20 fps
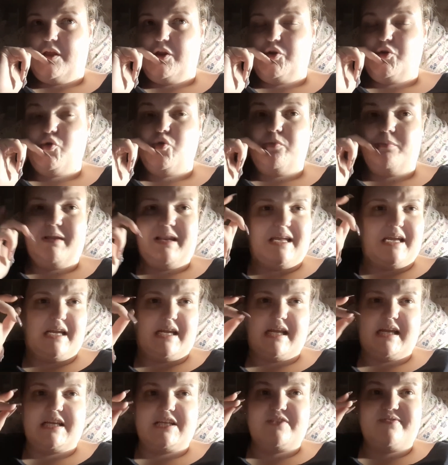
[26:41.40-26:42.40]
Normally
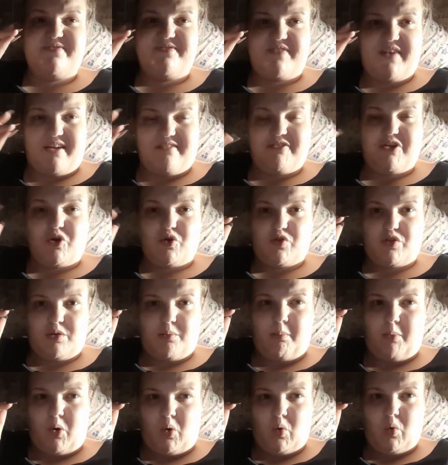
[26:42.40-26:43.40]
he's very on the
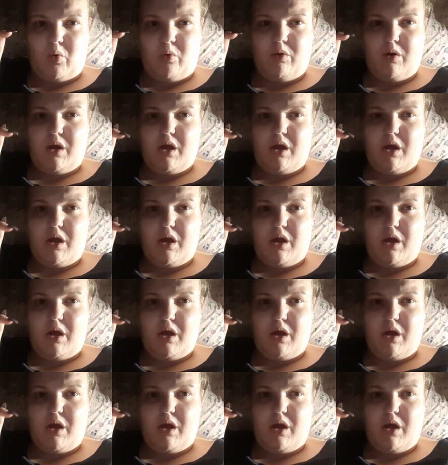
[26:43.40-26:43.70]
ball,